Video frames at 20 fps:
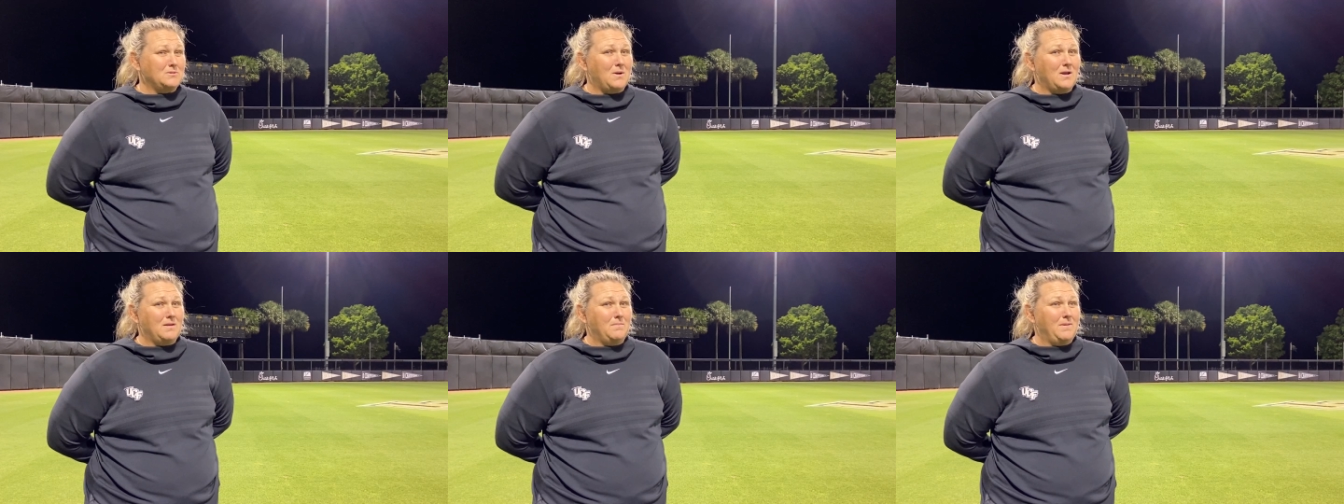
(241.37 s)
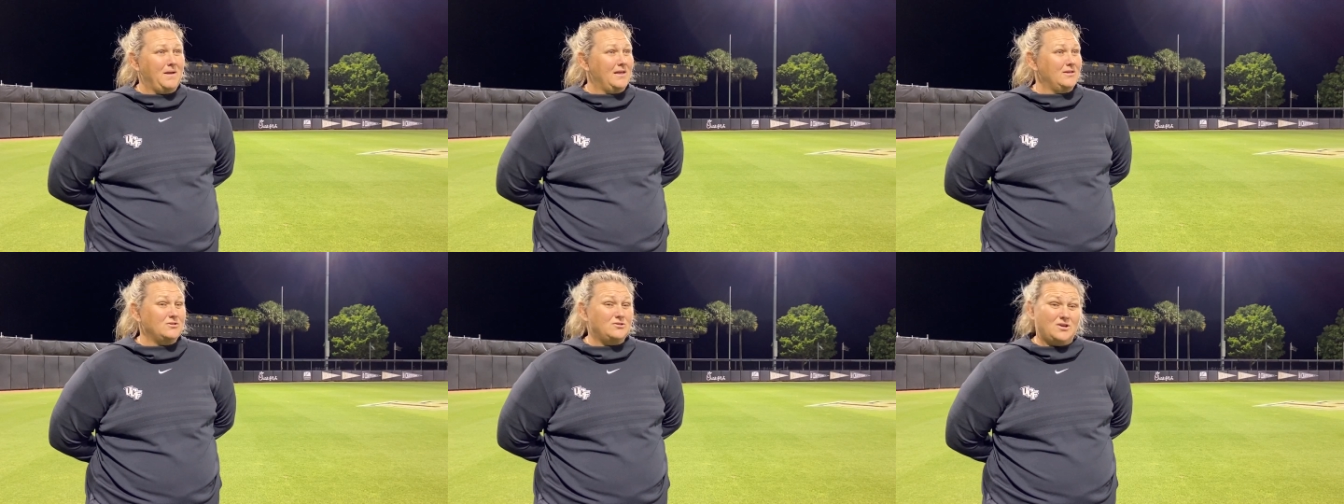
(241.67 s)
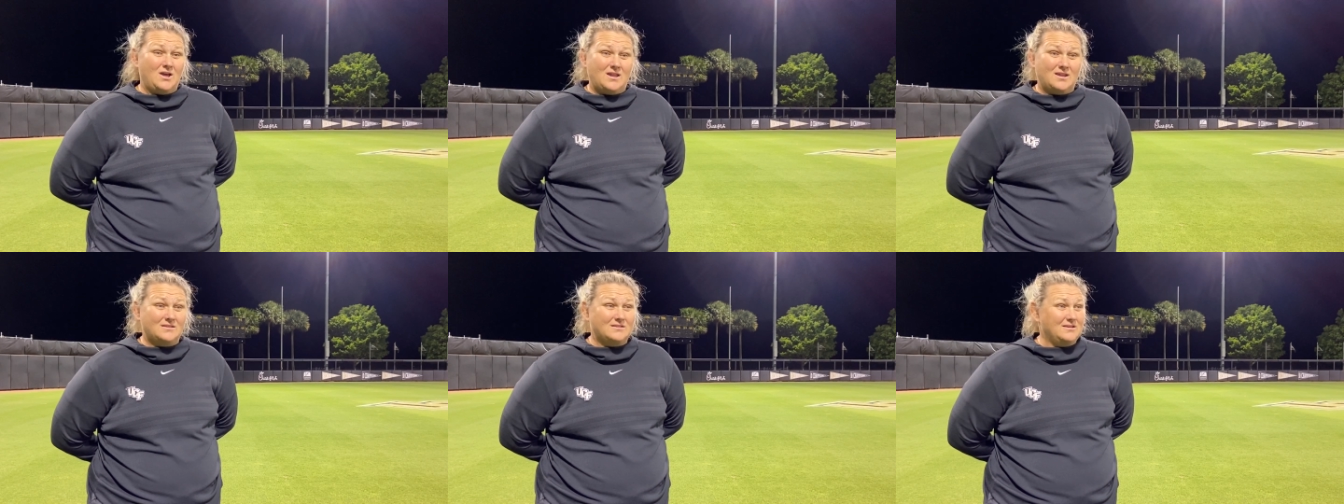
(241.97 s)
quite a bit and
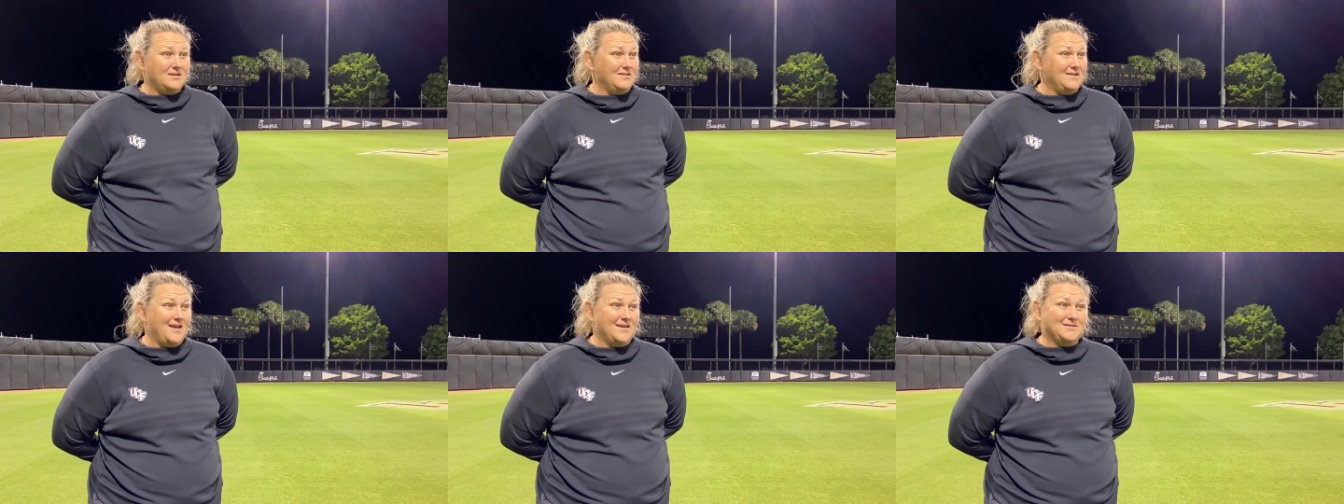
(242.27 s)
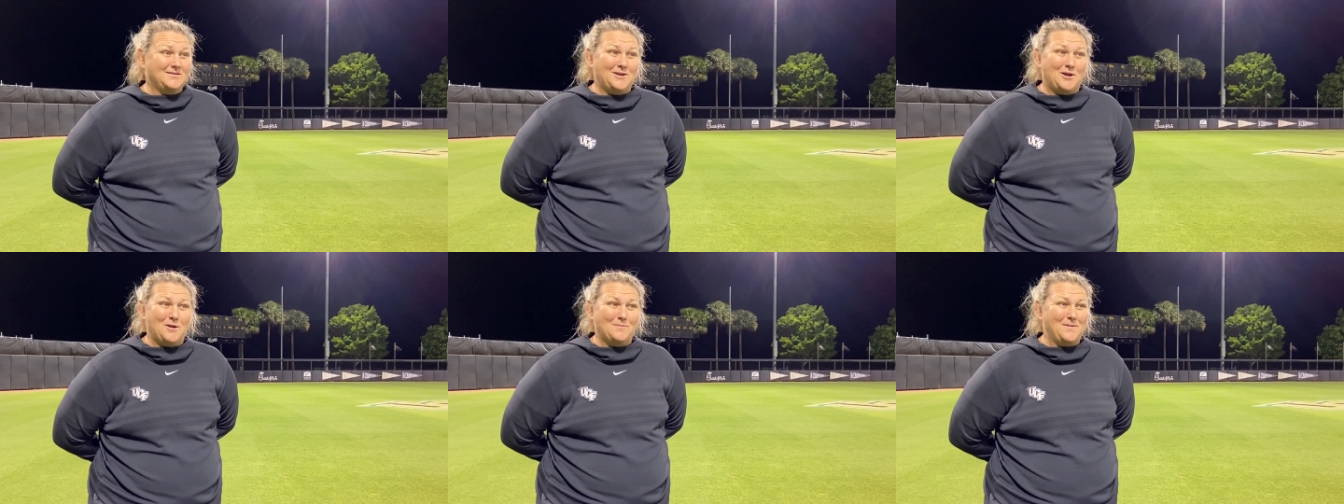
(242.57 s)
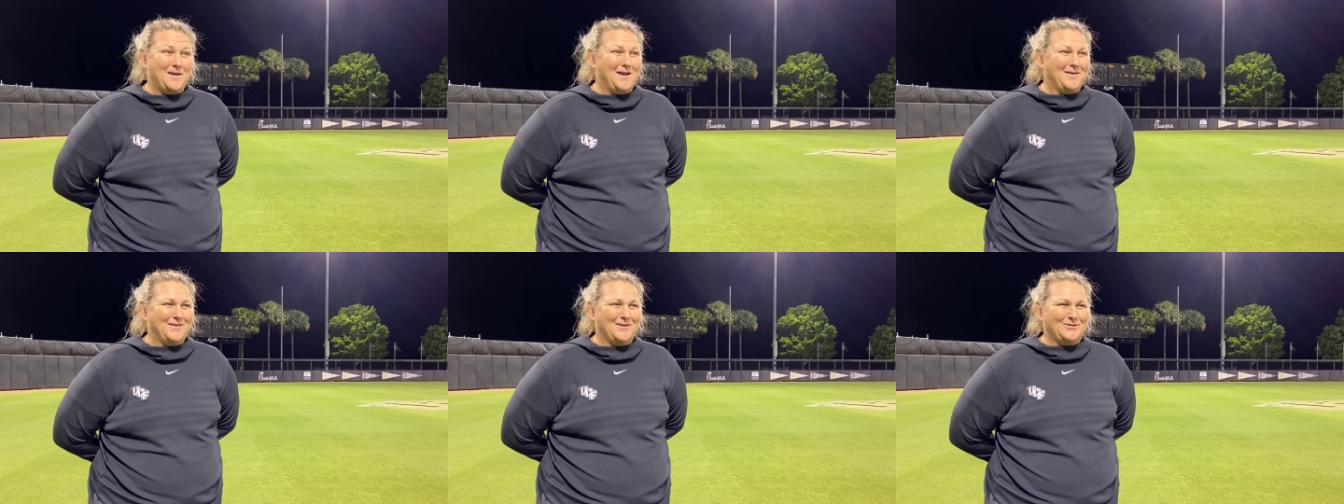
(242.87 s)
Shannon still has the
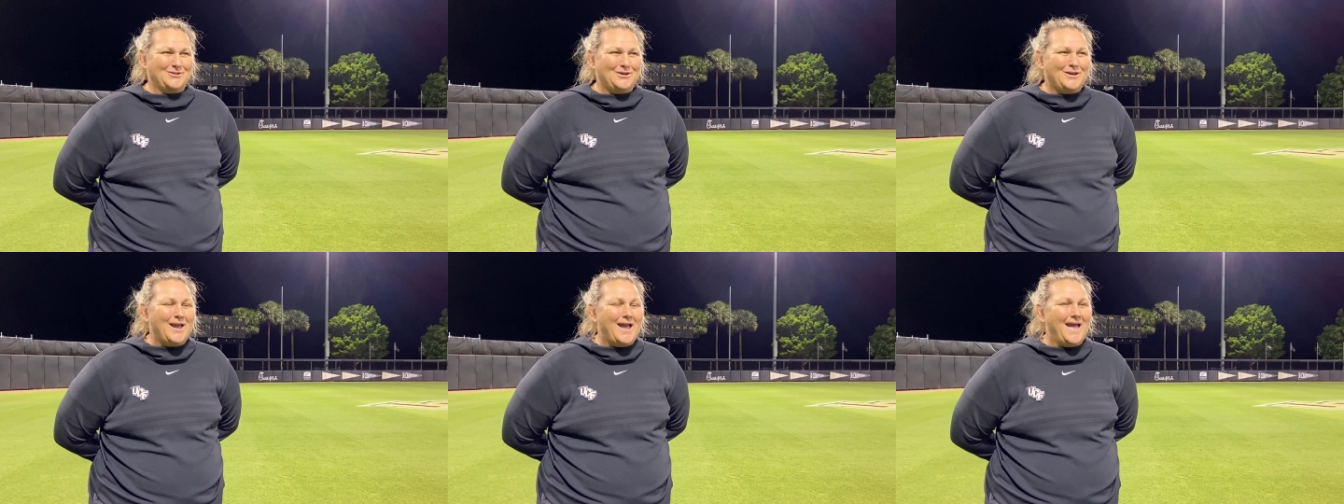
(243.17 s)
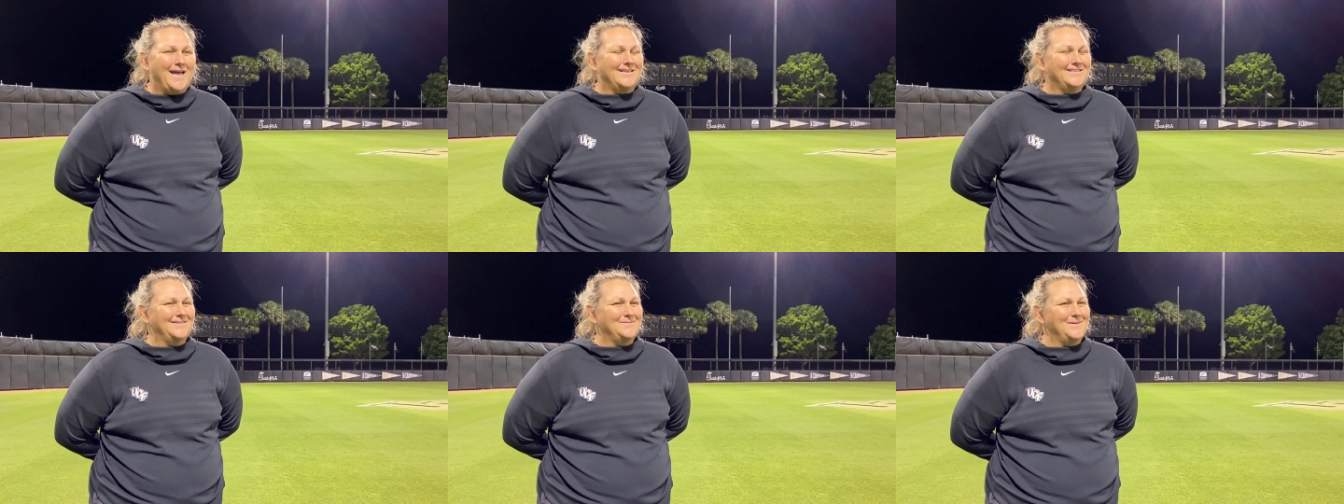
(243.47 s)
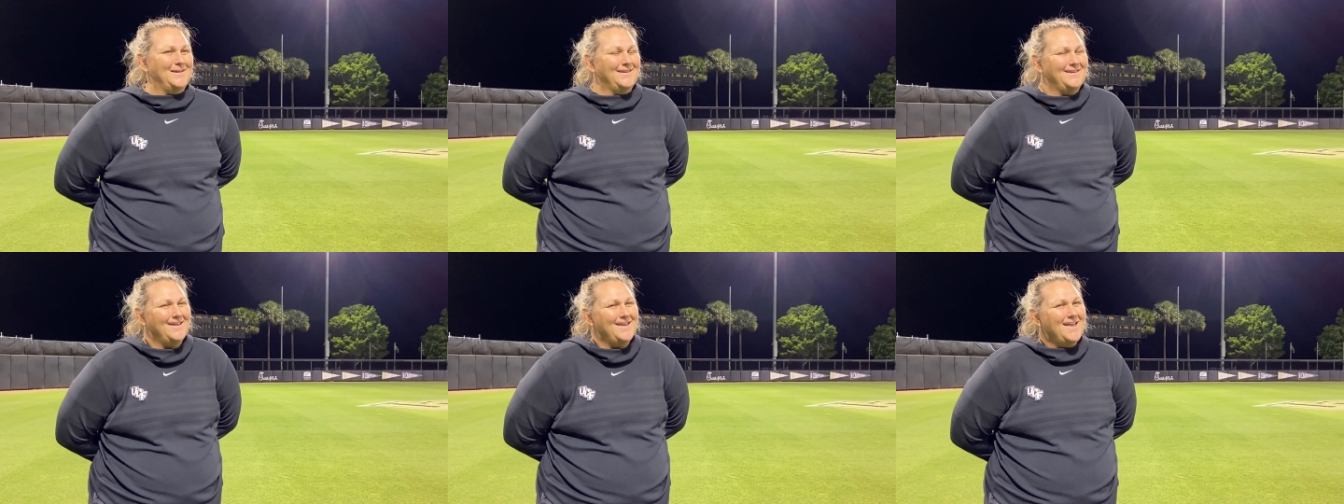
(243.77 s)
RBI that she has. I
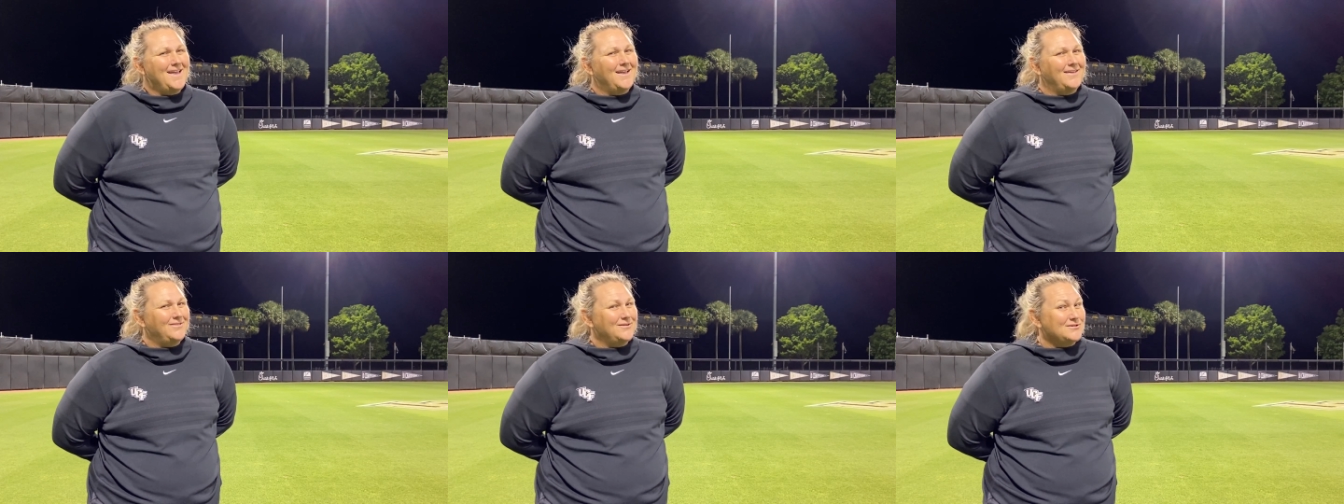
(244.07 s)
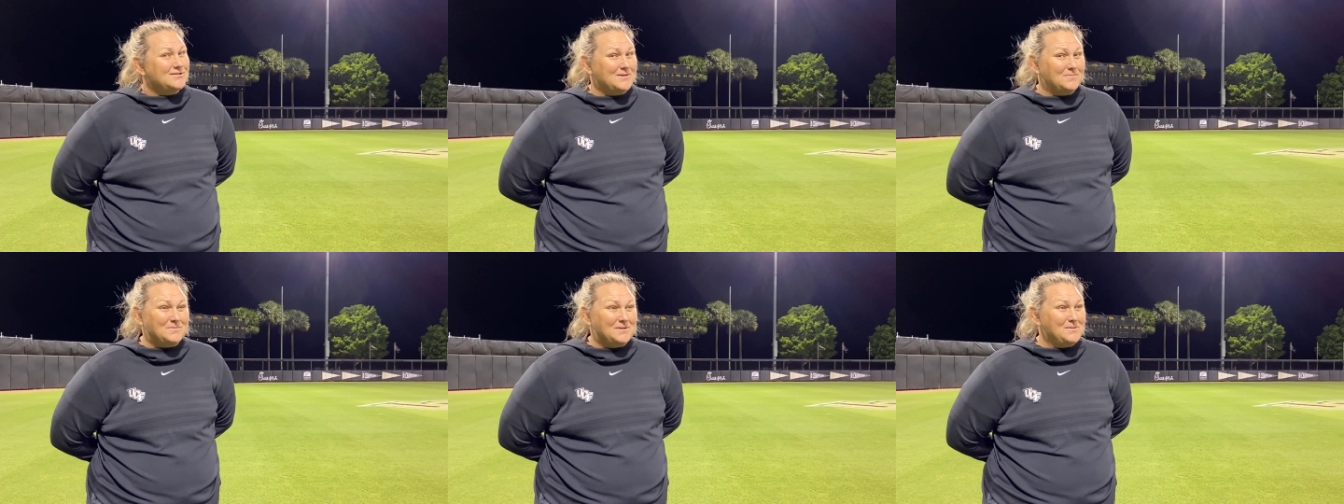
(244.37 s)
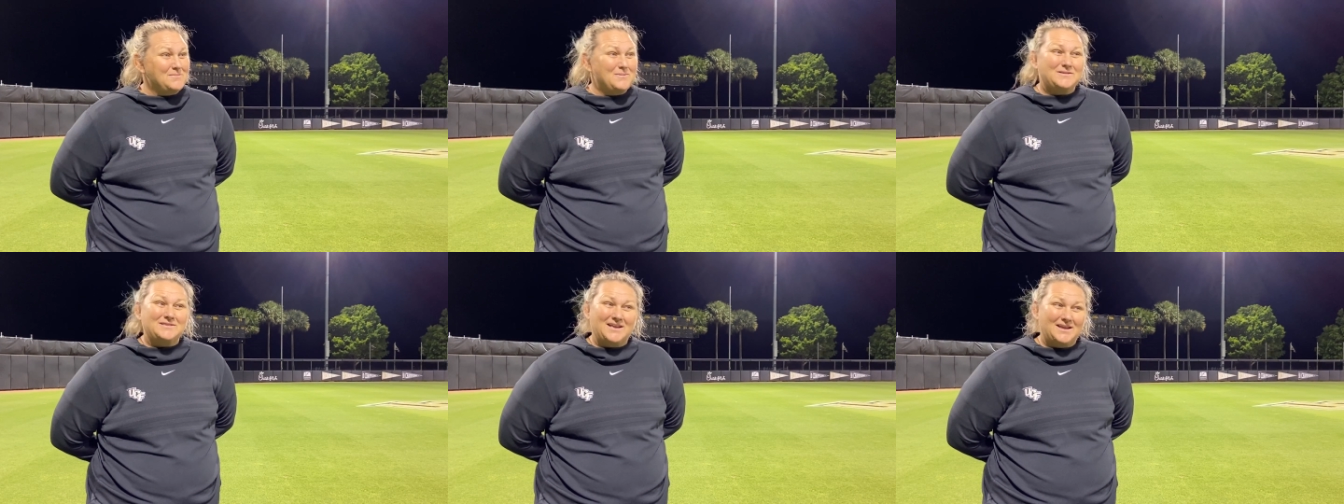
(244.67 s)
mean, there's something
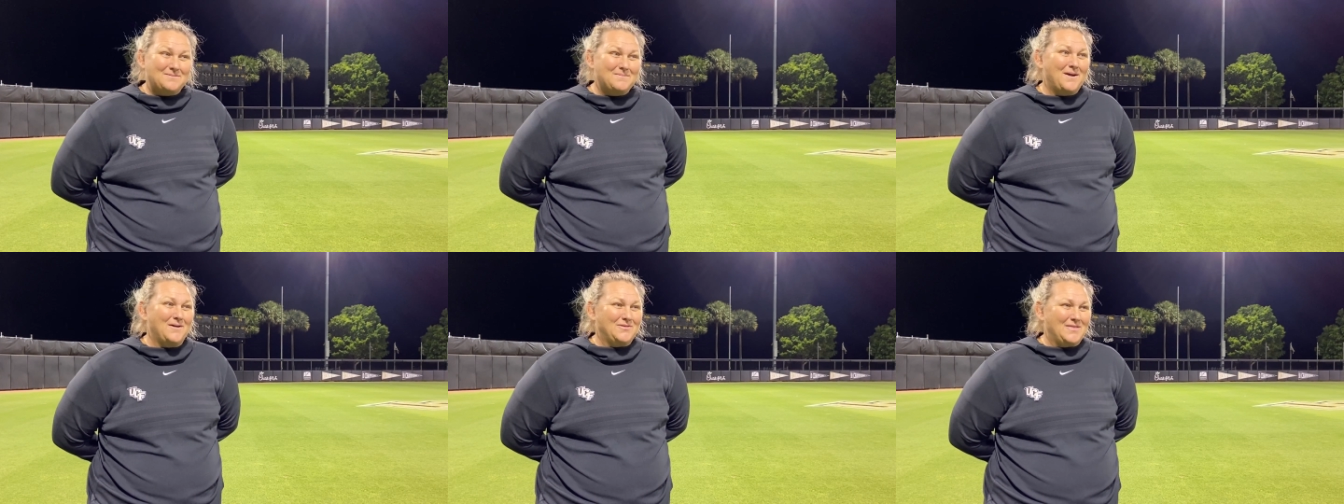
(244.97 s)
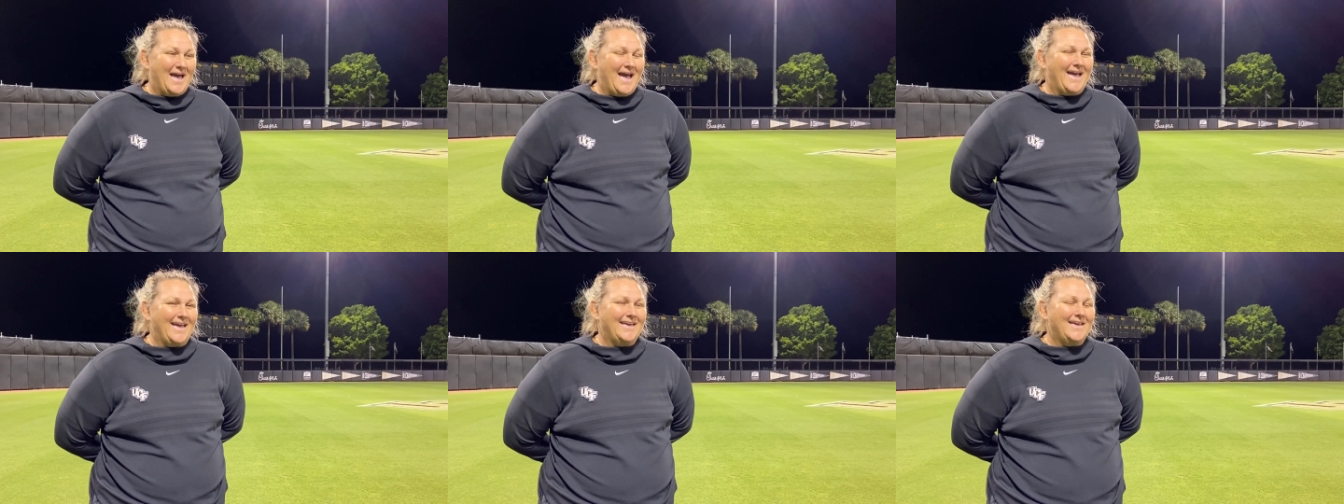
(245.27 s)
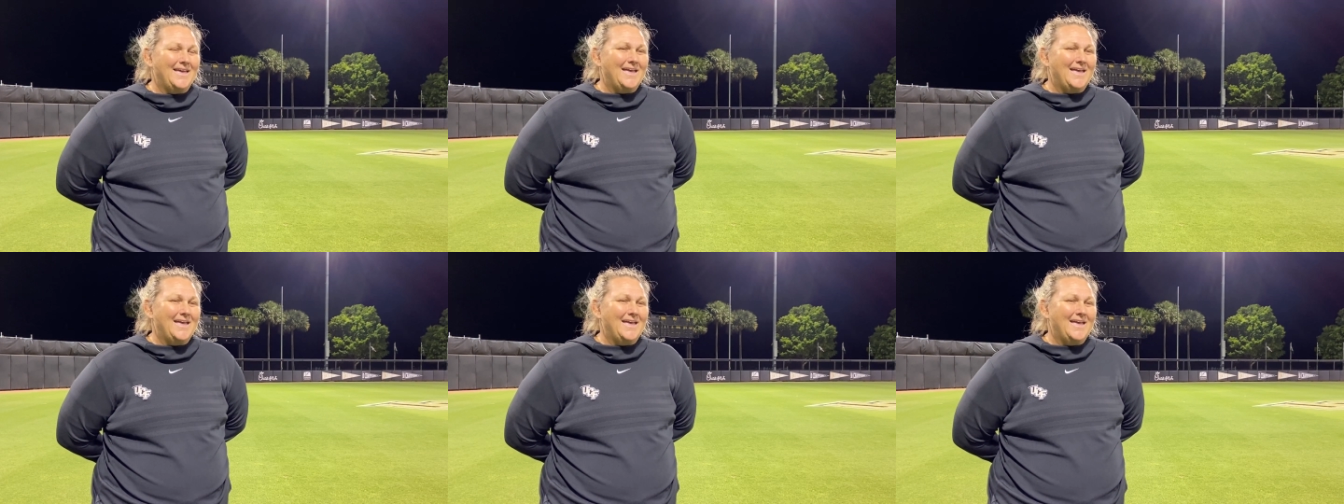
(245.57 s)
to be said about that.